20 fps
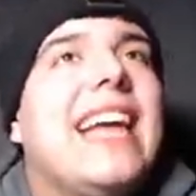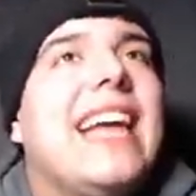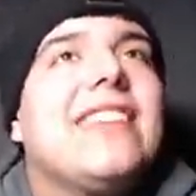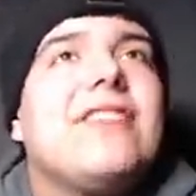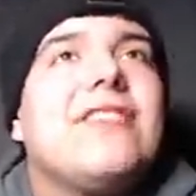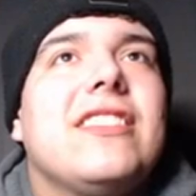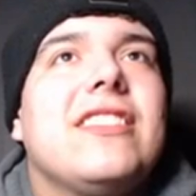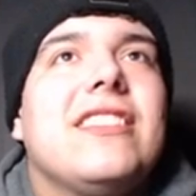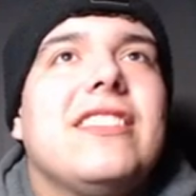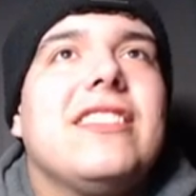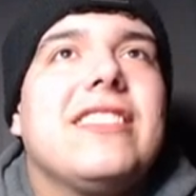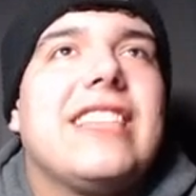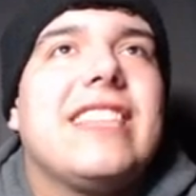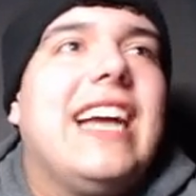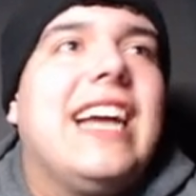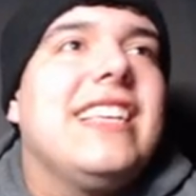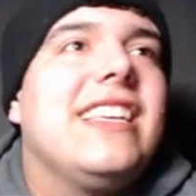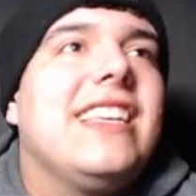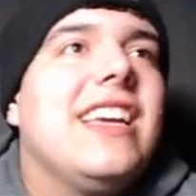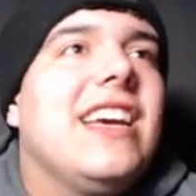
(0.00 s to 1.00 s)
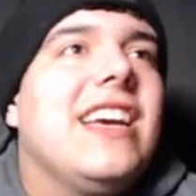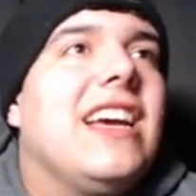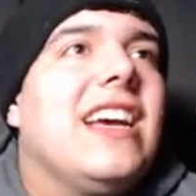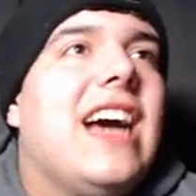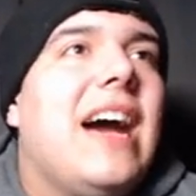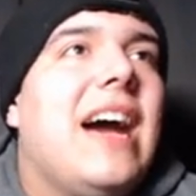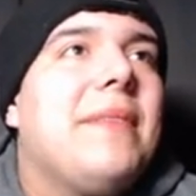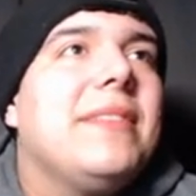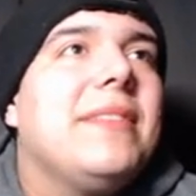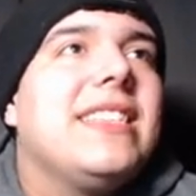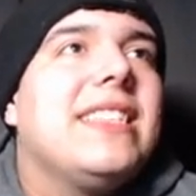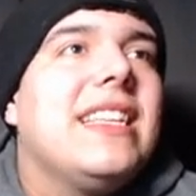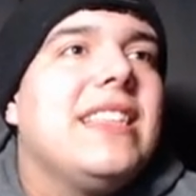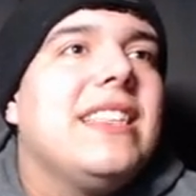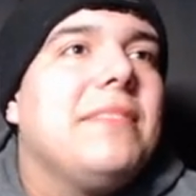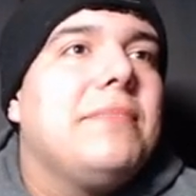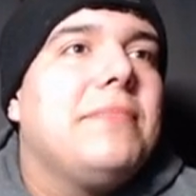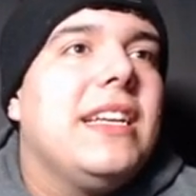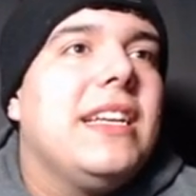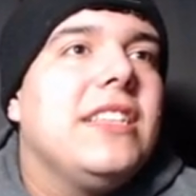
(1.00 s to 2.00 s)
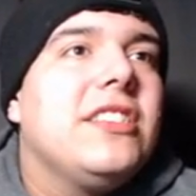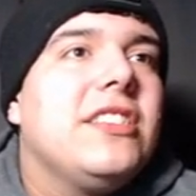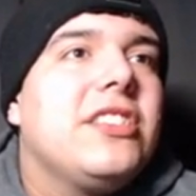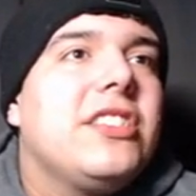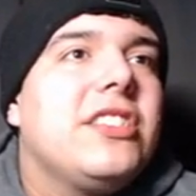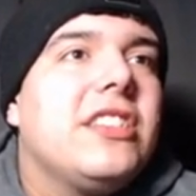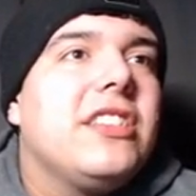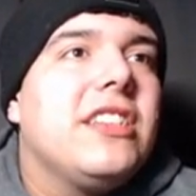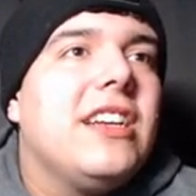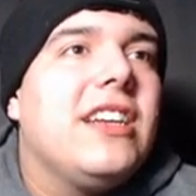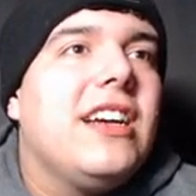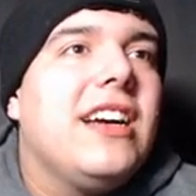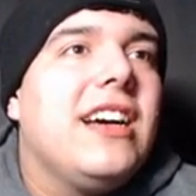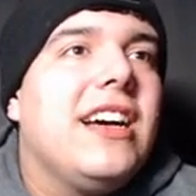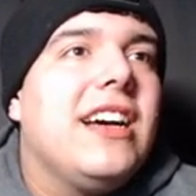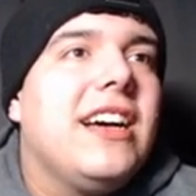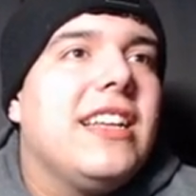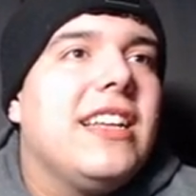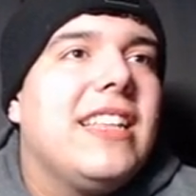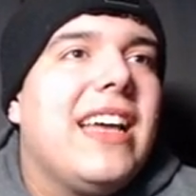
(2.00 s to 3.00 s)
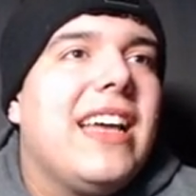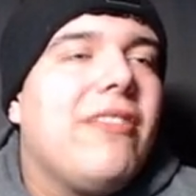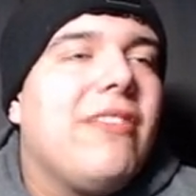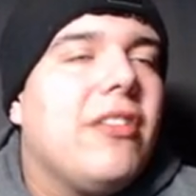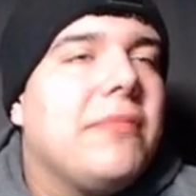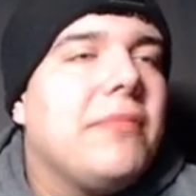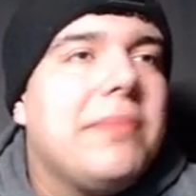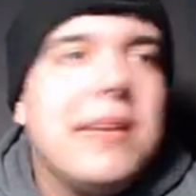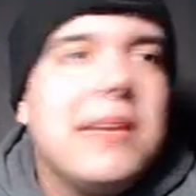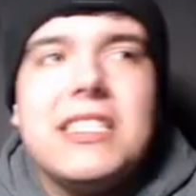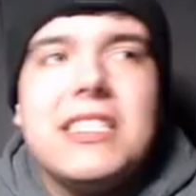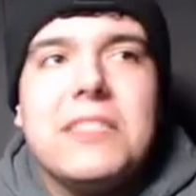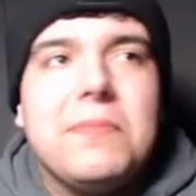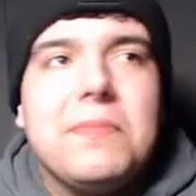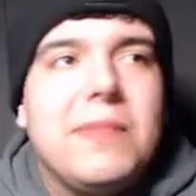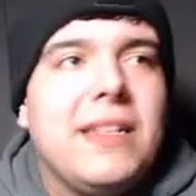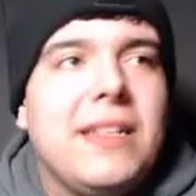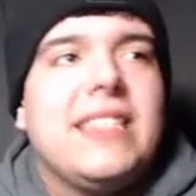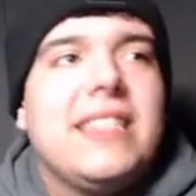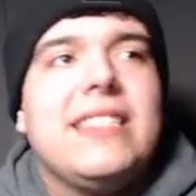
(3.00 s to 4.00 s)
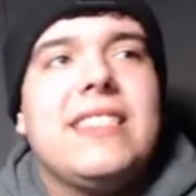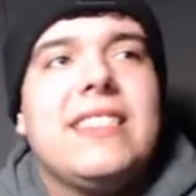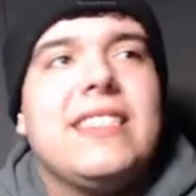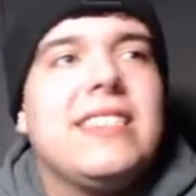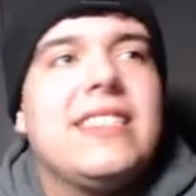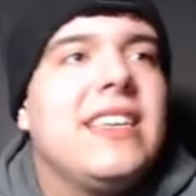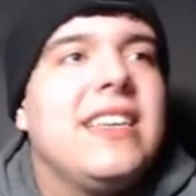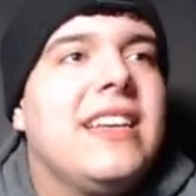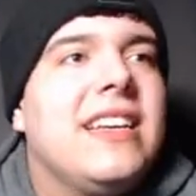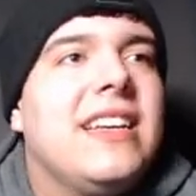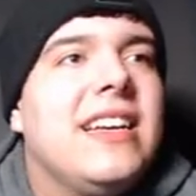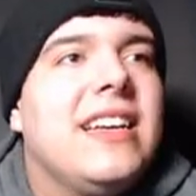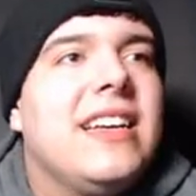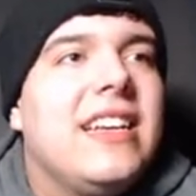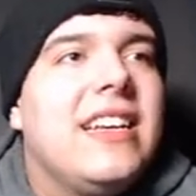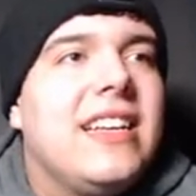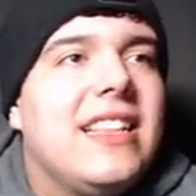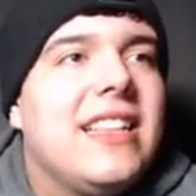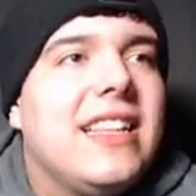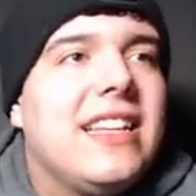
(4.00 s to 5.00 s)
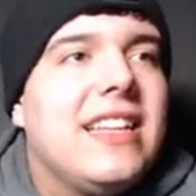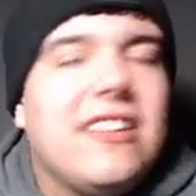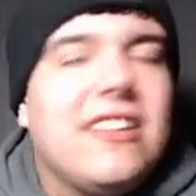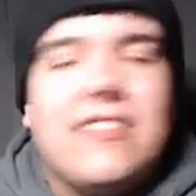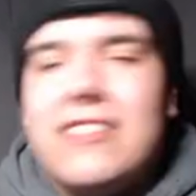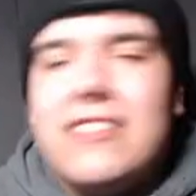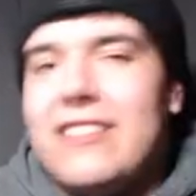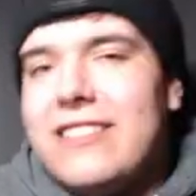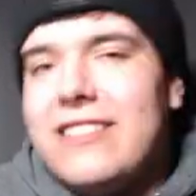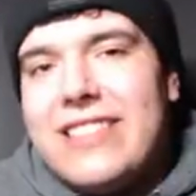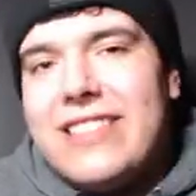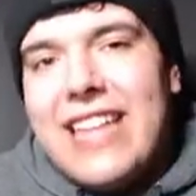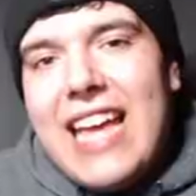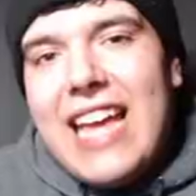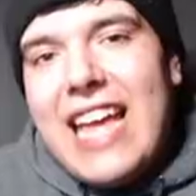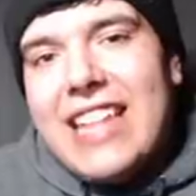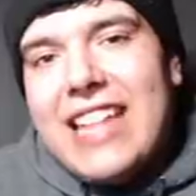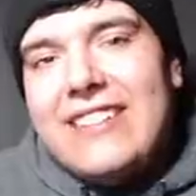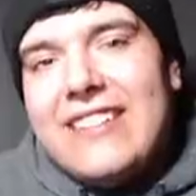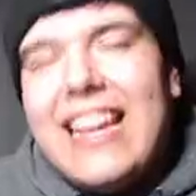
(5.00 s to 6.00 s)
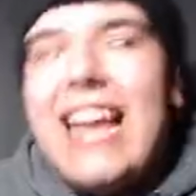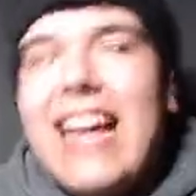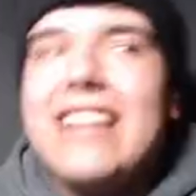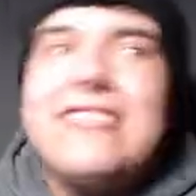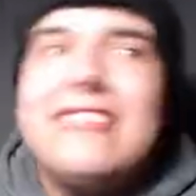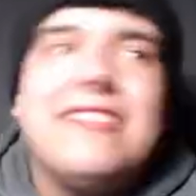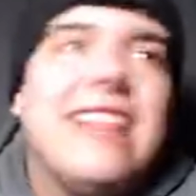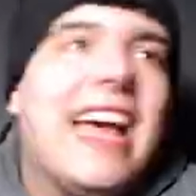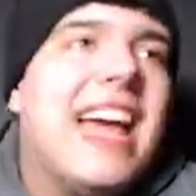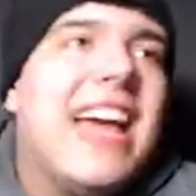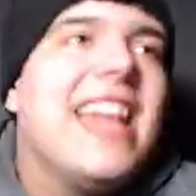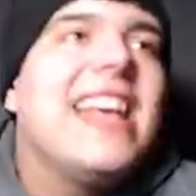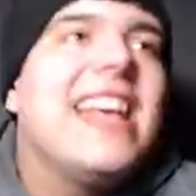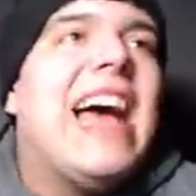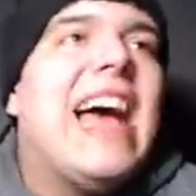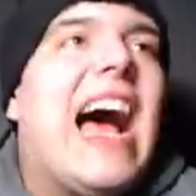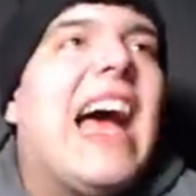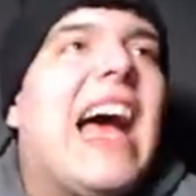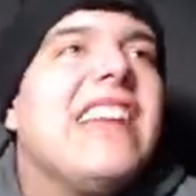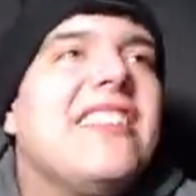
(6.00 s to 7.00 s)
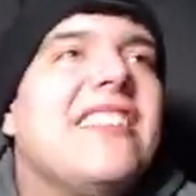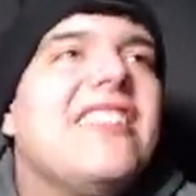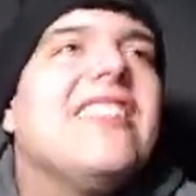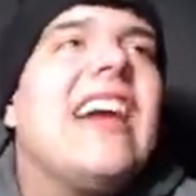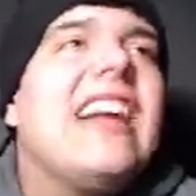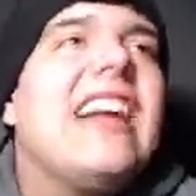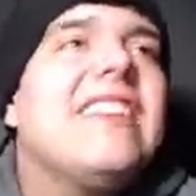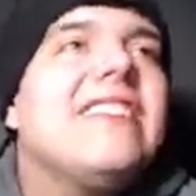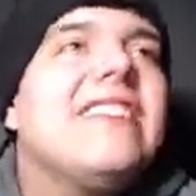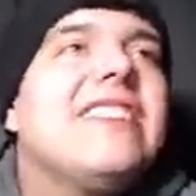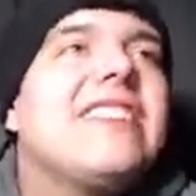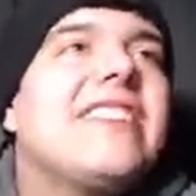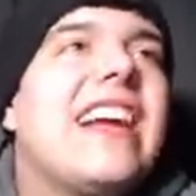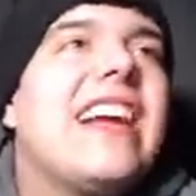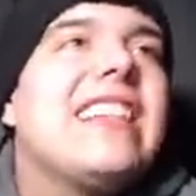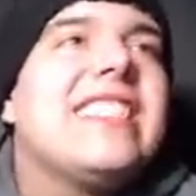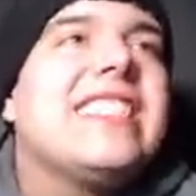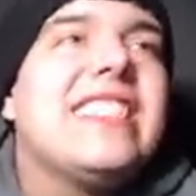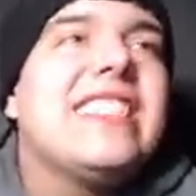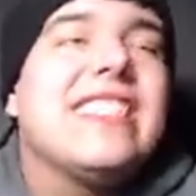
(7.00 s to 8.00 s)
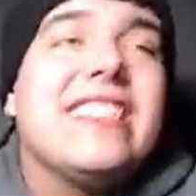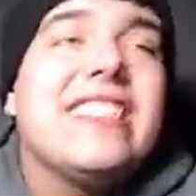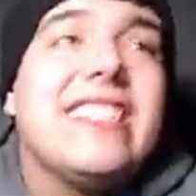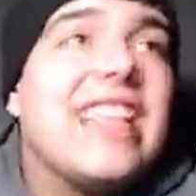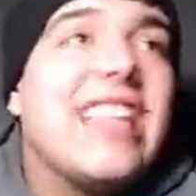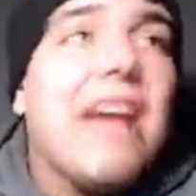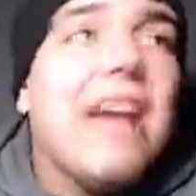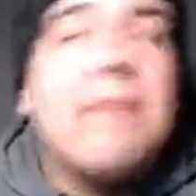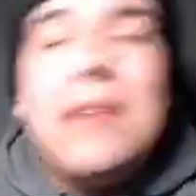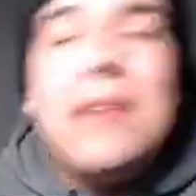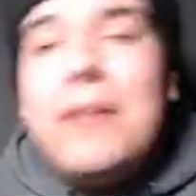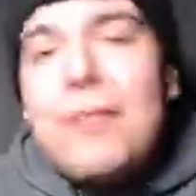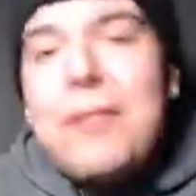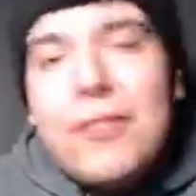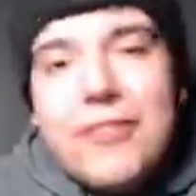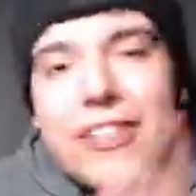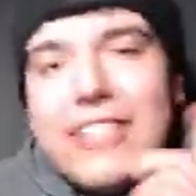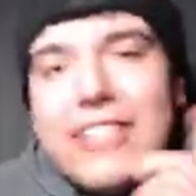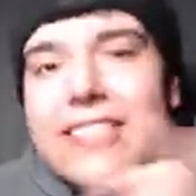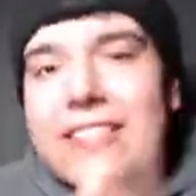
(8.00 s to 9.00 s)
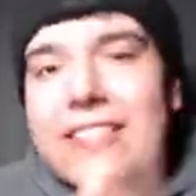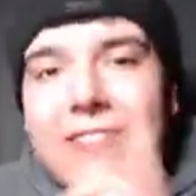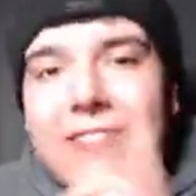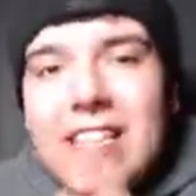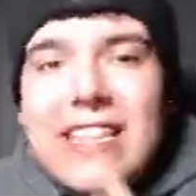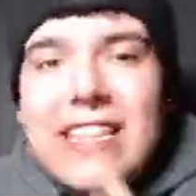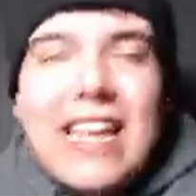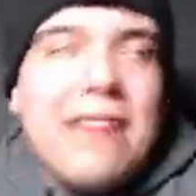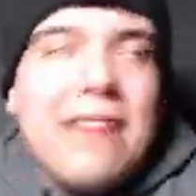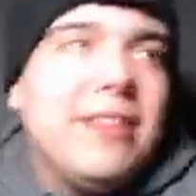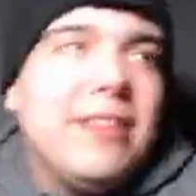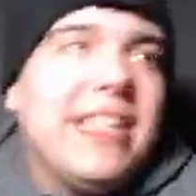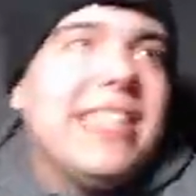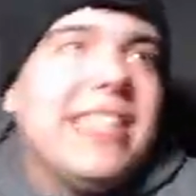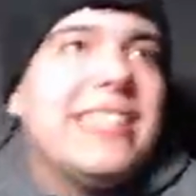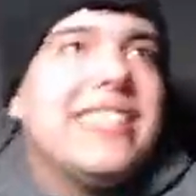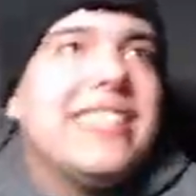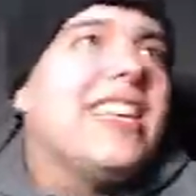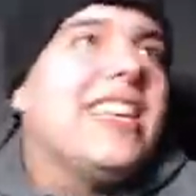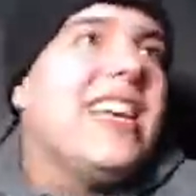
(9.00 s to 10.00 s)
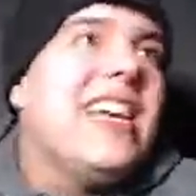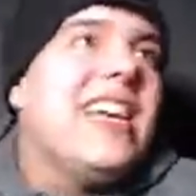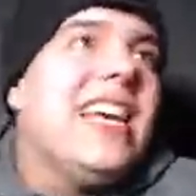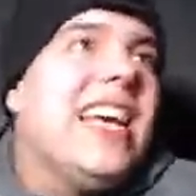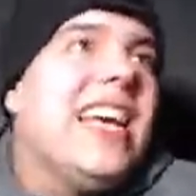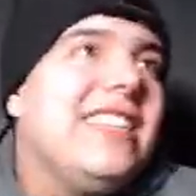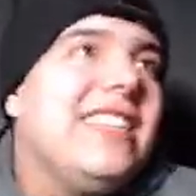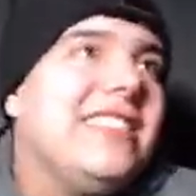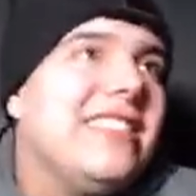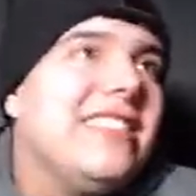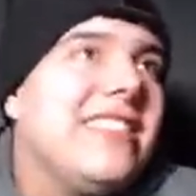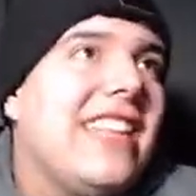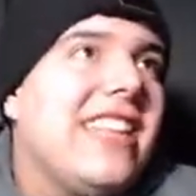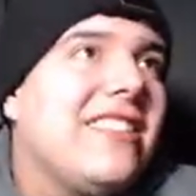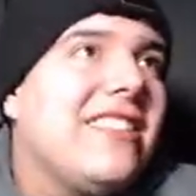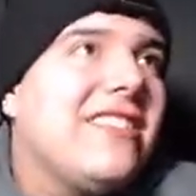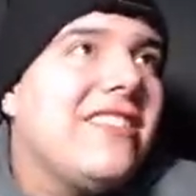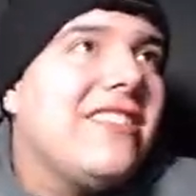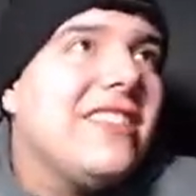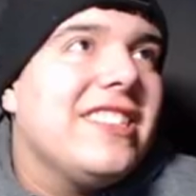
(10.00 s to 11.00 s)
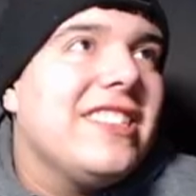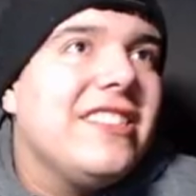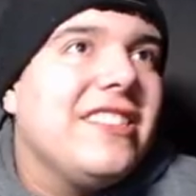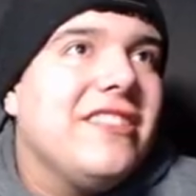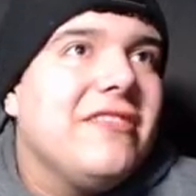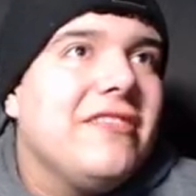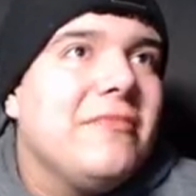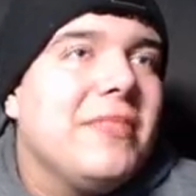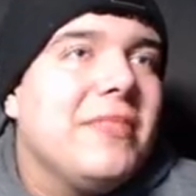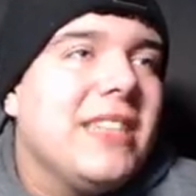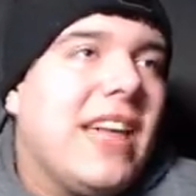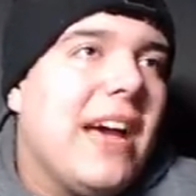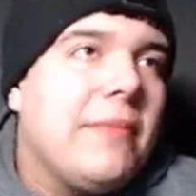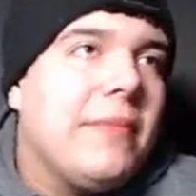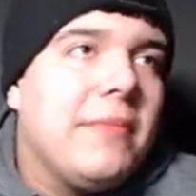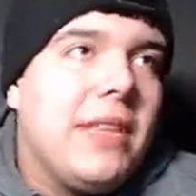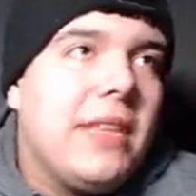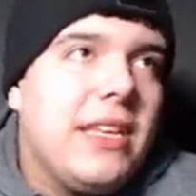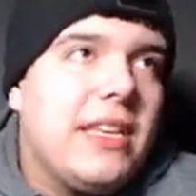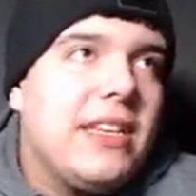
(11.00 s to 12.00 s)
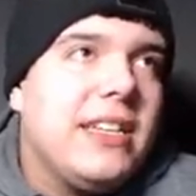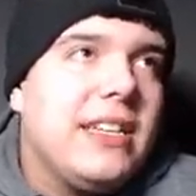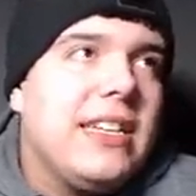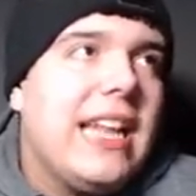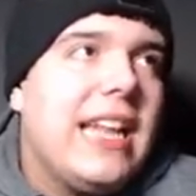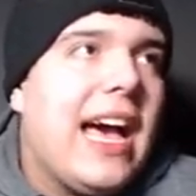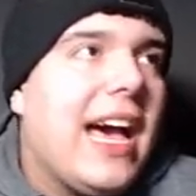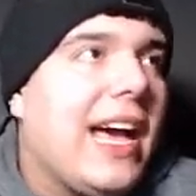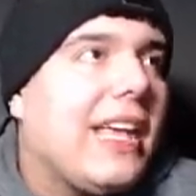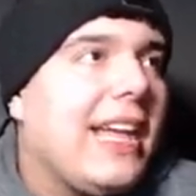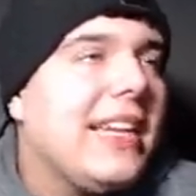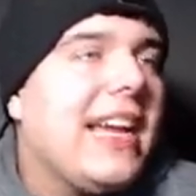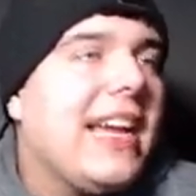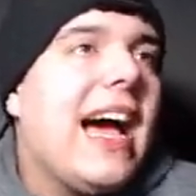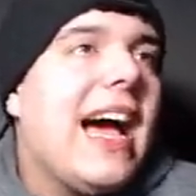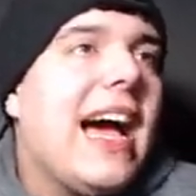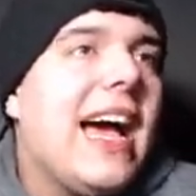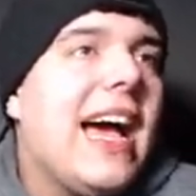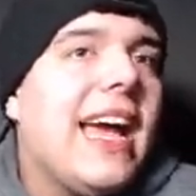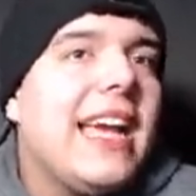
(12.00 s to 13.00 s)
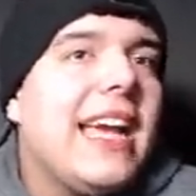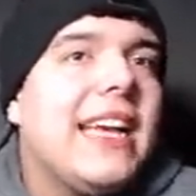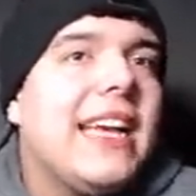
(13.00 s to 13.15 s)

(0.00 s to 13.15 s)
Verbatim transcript: one of those guys. I'm gonna send the pinch. Uh, that one pinch blitz. Like no, don't do that. Do not do that. I know. I know a strategy because there's a lot of people where you can run that blitz, and you know they don't know what to do. But not me. Not I.